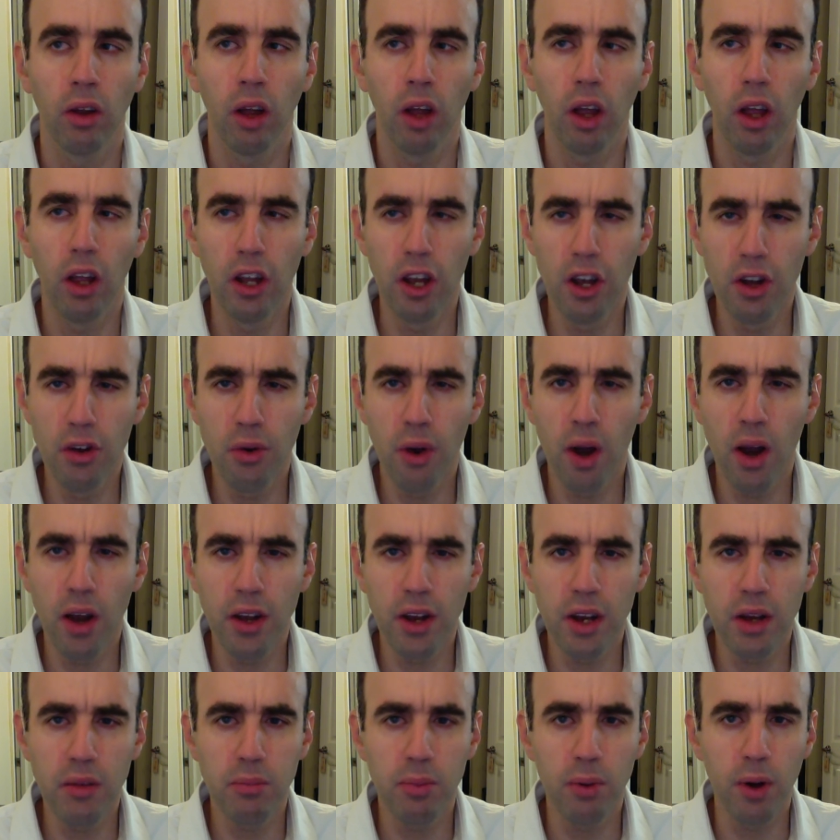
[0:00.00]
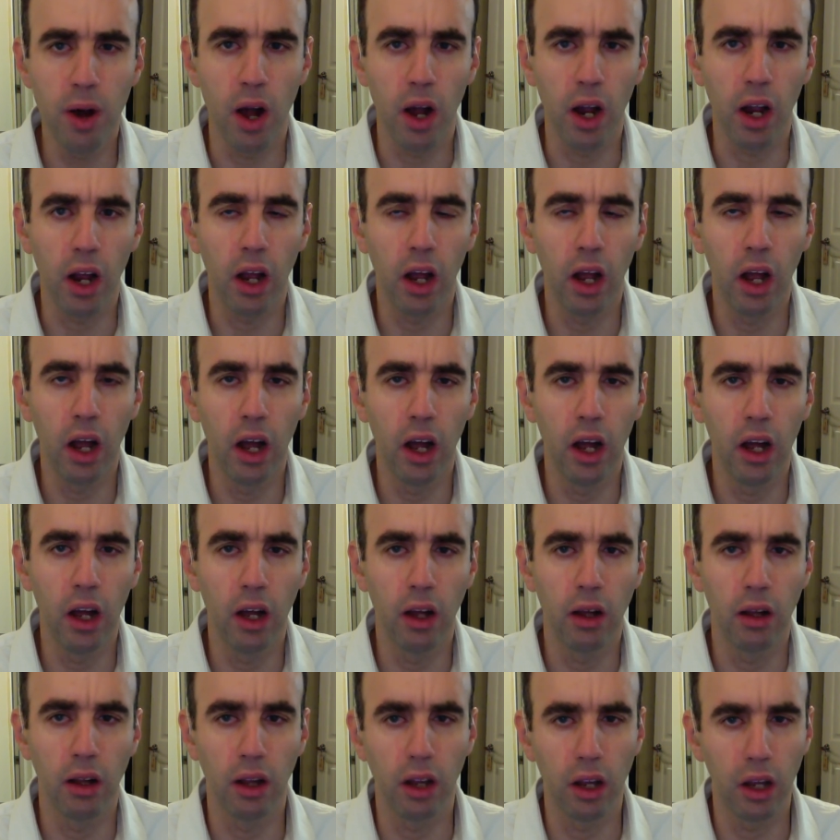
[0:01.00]
an interesting book.
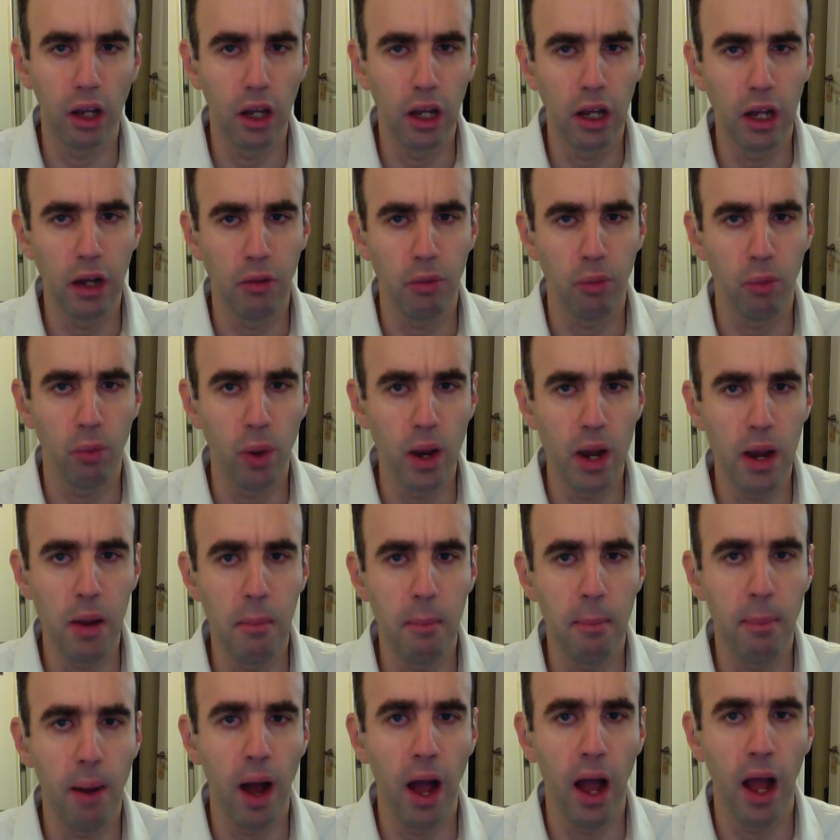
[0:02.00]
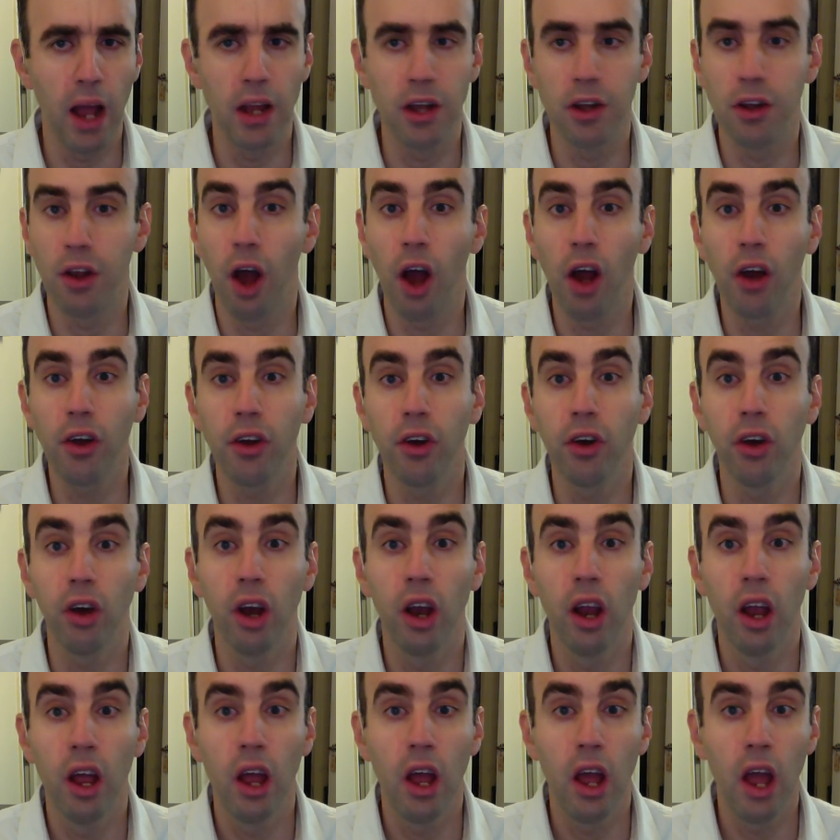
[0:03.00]
Uh, it's written by Doctor
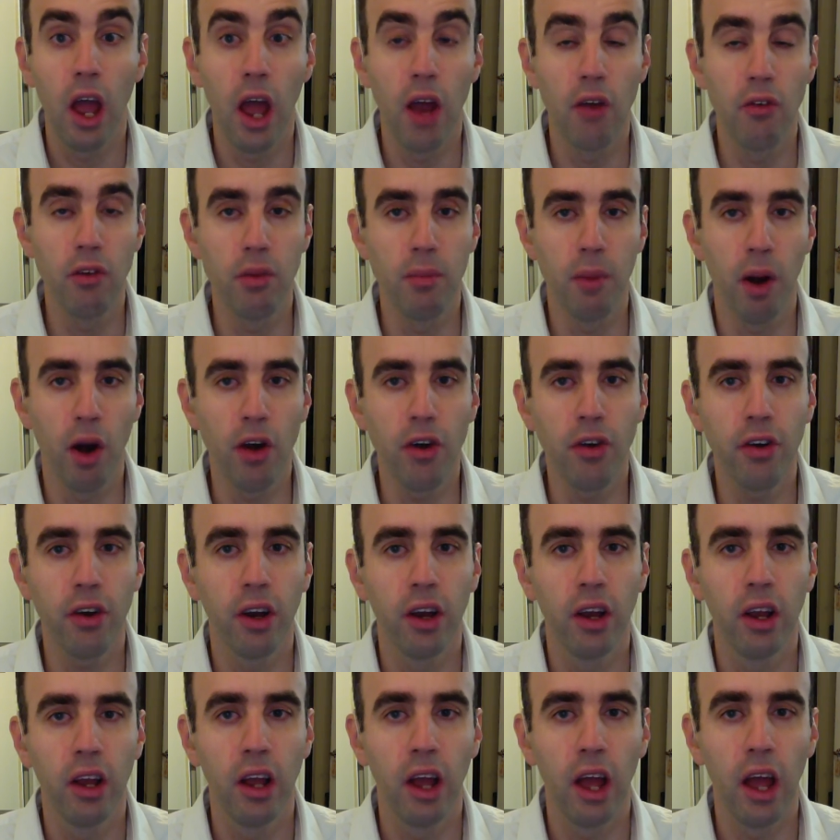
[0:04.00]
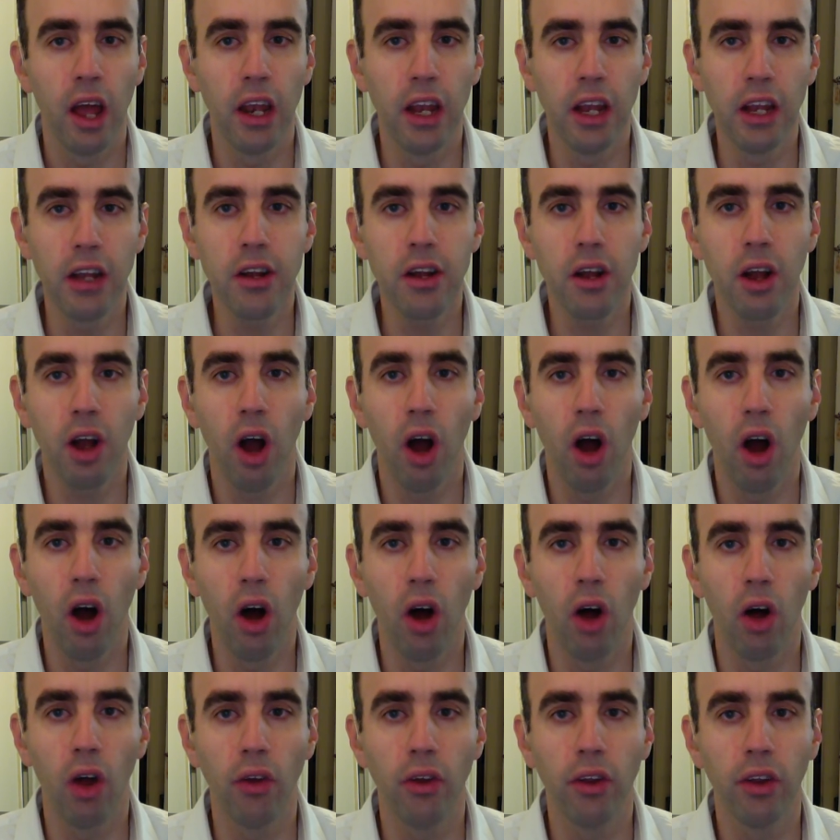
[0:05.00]
Henry Marsh, and it's
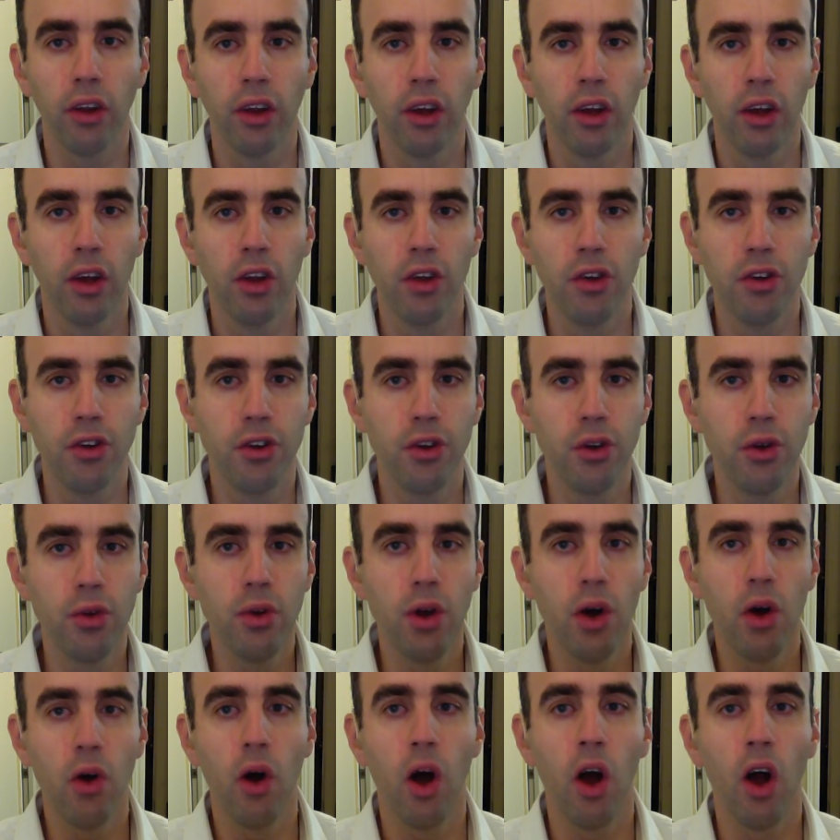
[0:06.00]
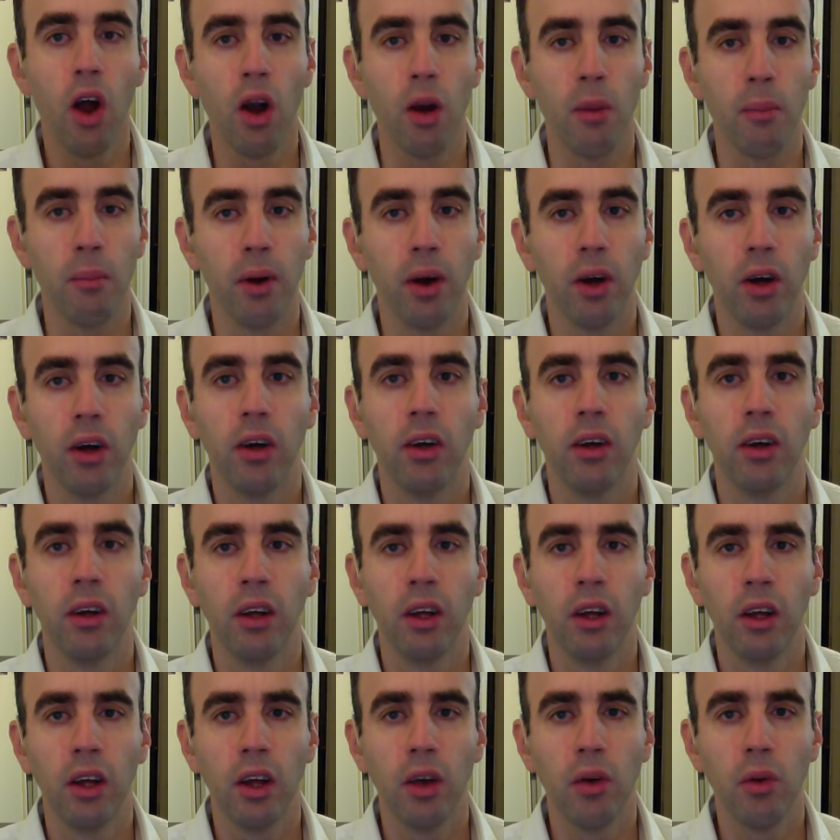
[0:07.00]
called Do No Harm.
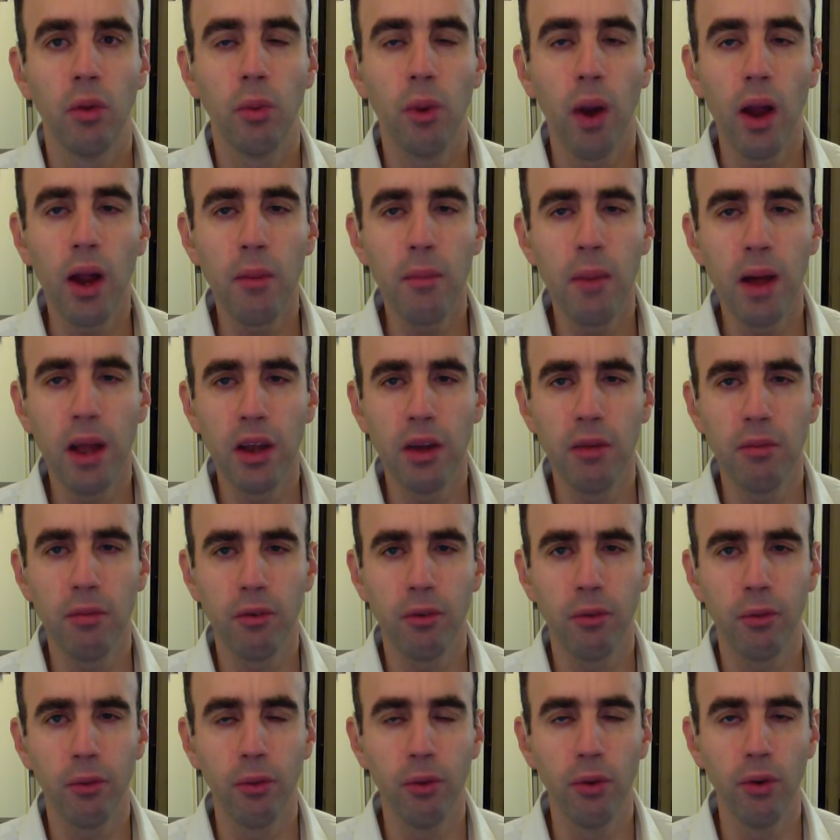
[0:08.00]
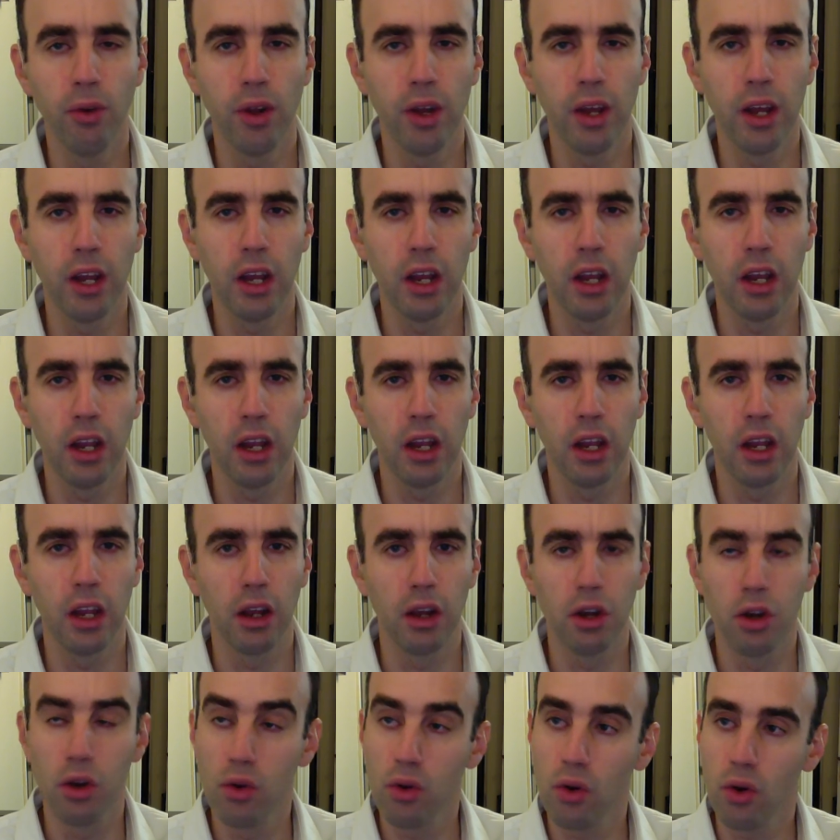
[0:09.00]
It was recommended through the
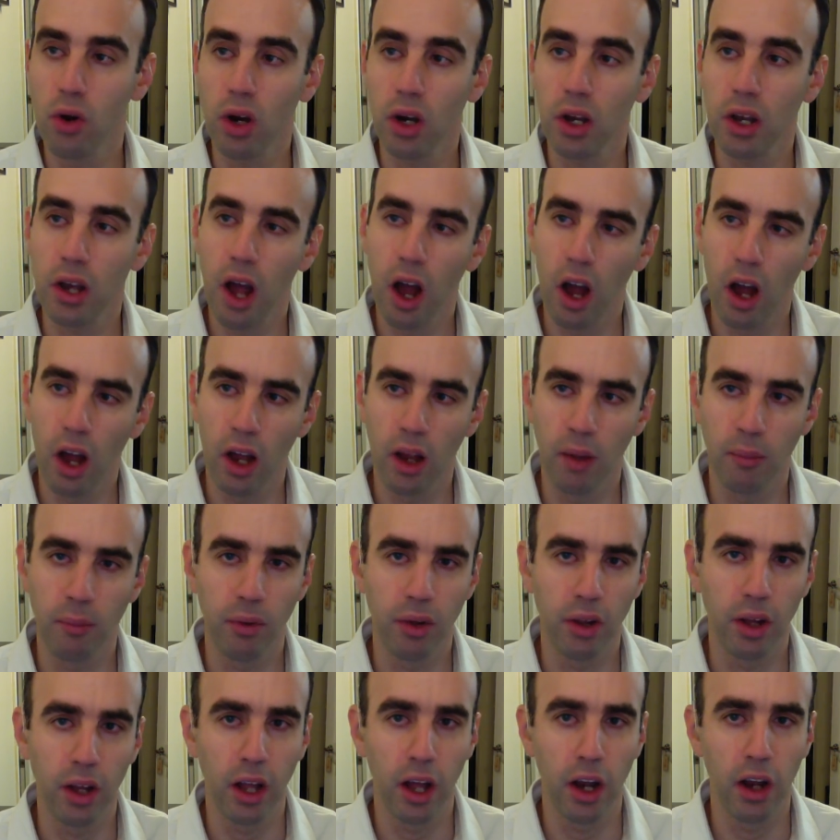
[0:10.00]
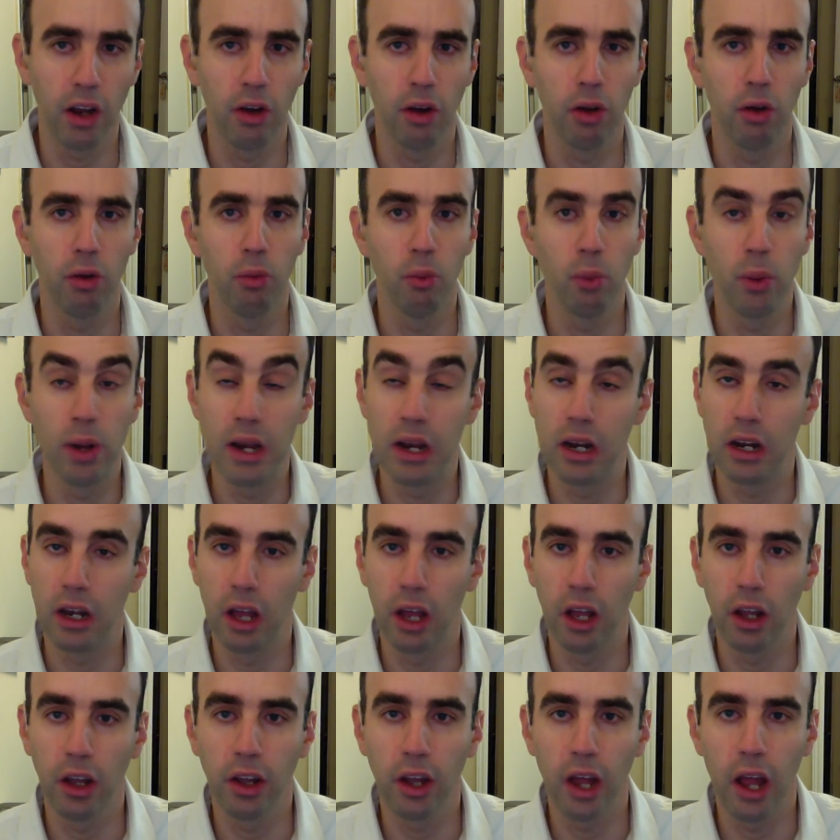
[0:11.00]
New York Times. They got a reading
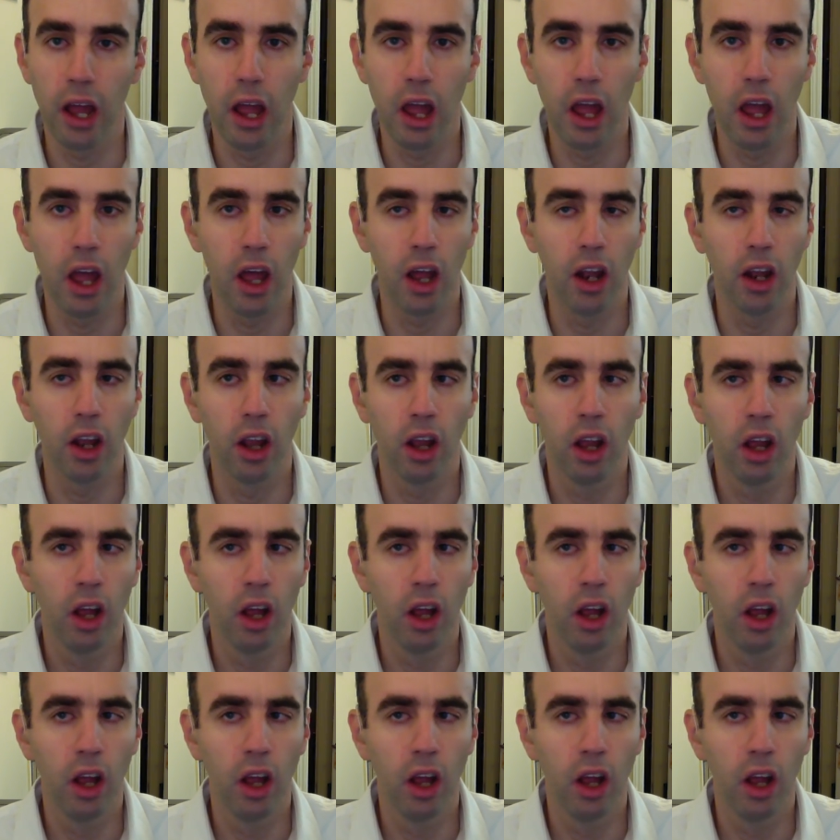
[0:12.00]
list, and